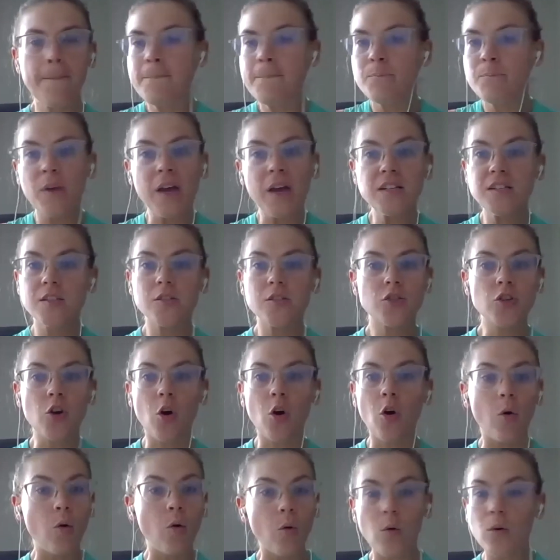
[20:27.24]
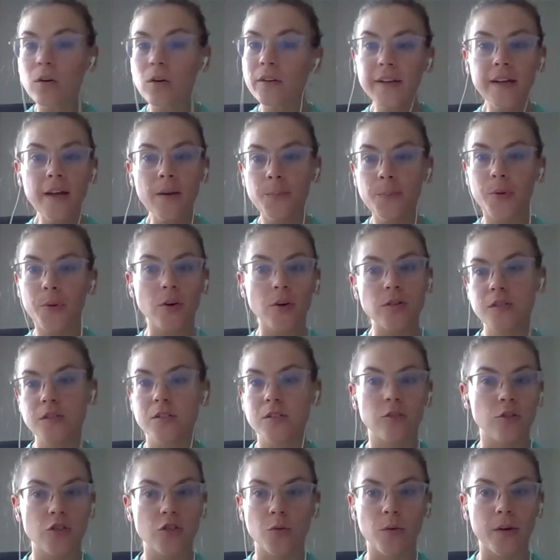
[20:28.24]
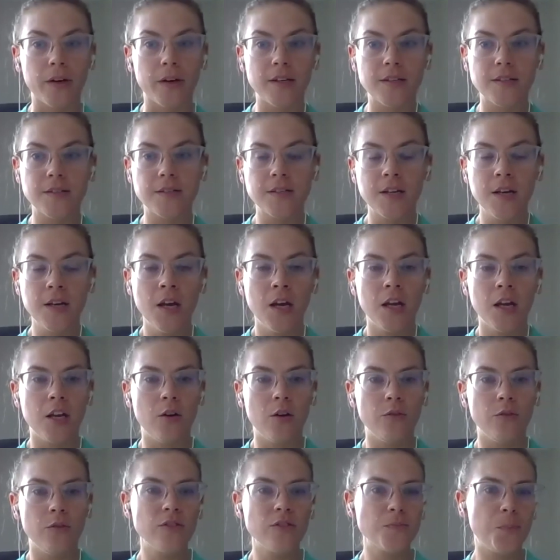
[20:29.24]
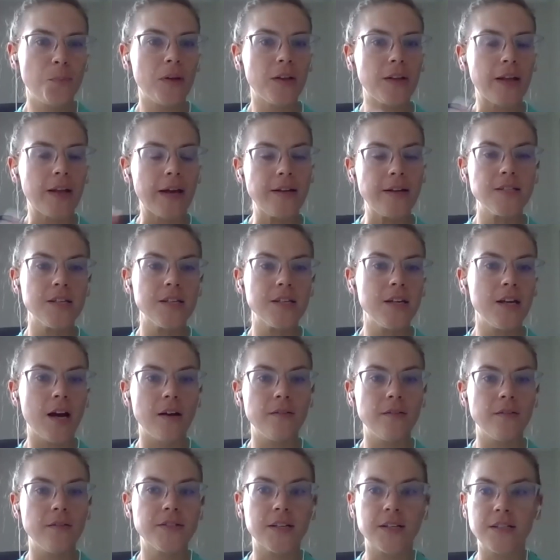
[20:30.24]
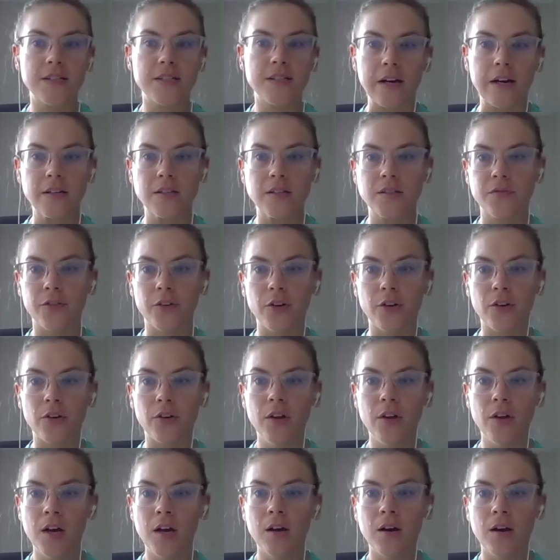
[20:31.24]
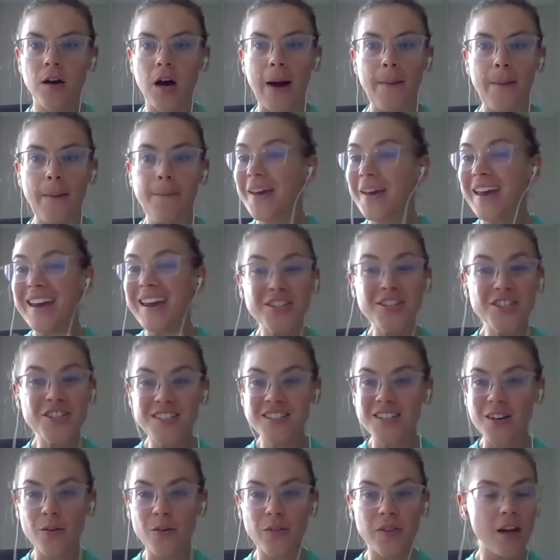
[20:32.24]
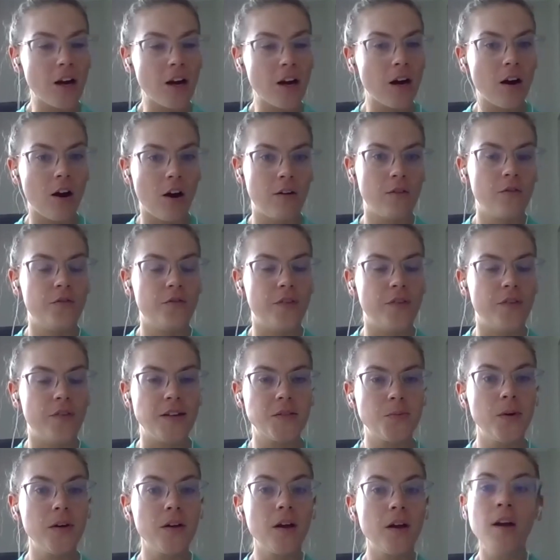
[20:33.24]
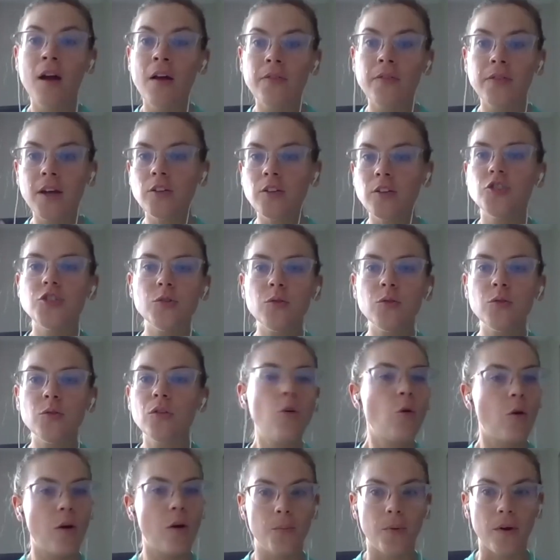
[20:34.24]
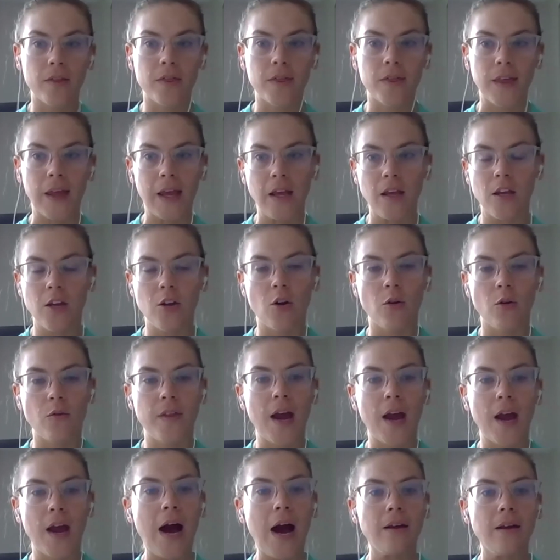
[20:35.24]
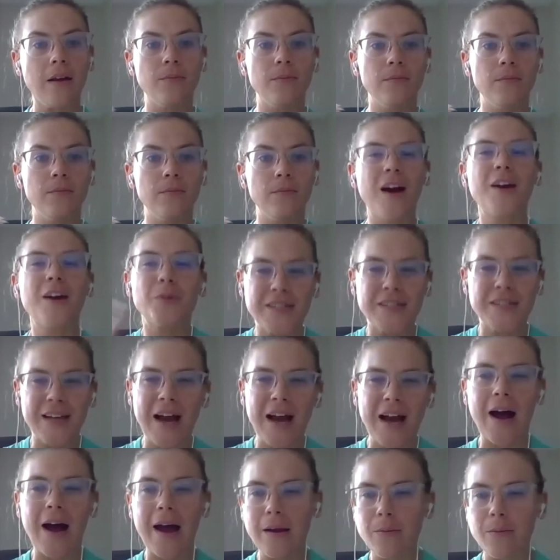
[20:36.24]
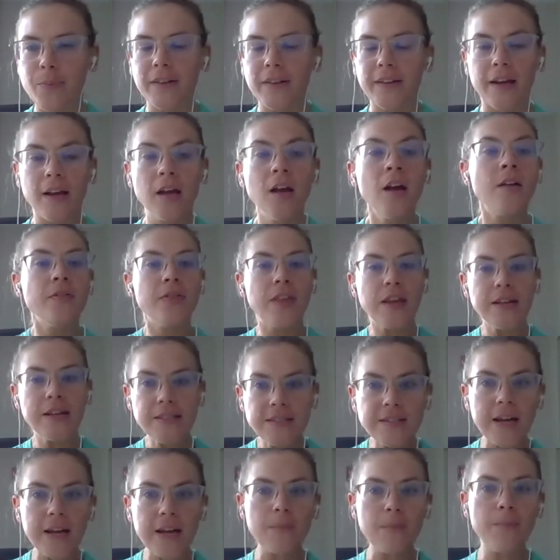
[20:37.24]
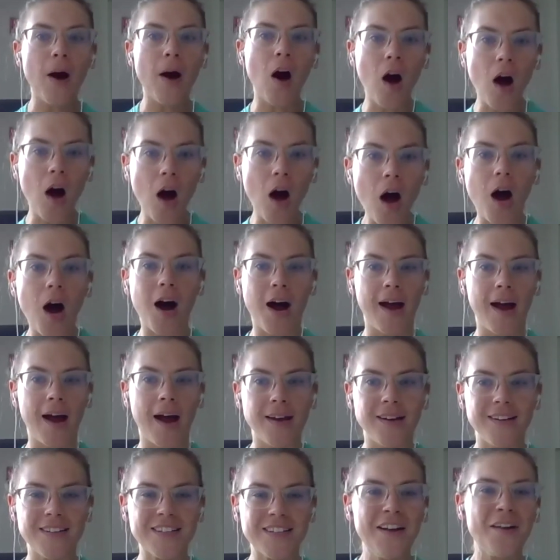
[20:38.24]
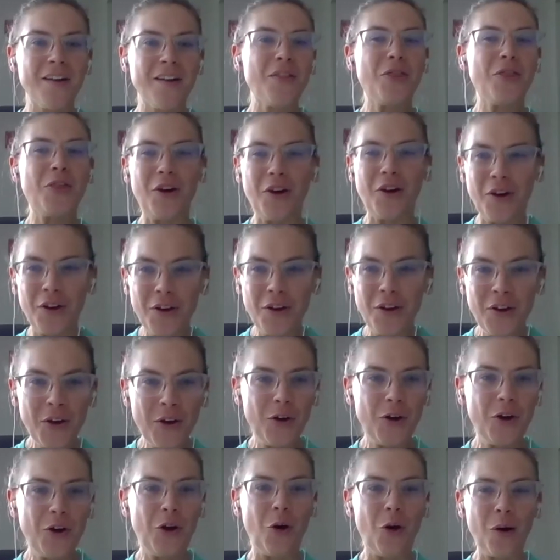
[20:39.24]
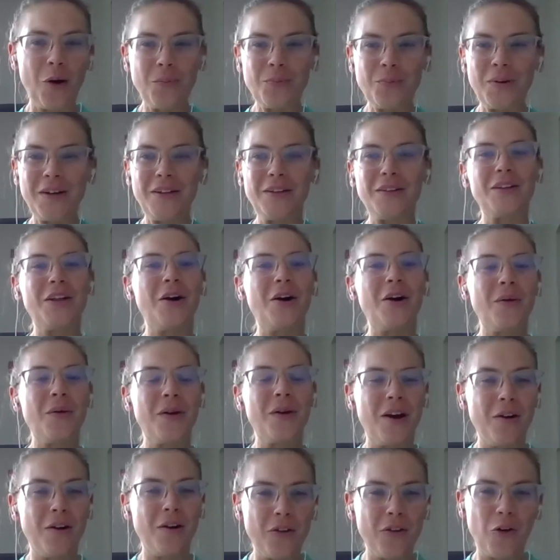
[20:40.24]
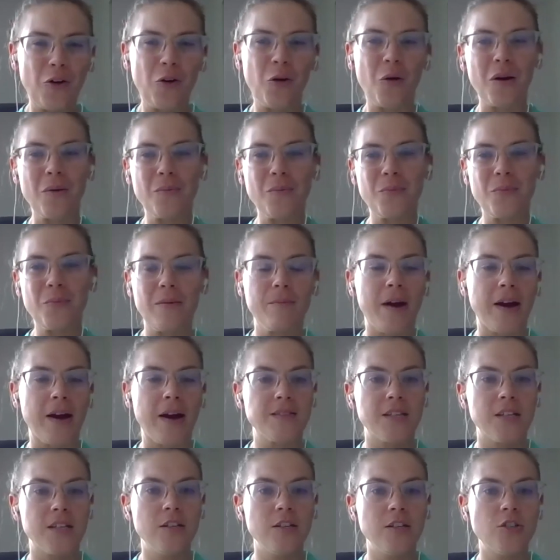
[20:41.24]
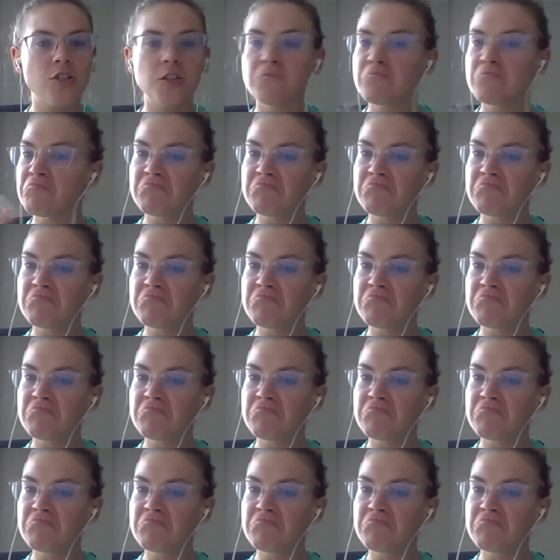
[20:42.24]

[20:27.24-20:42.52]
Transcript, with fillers: It's totally a personal choice. You know, there's plenty of successful uh, pages out there on Facebook that do the corporate thing. You know, they hide I don't want to say hide, but like they stay behind the corporate logo, the corporate message.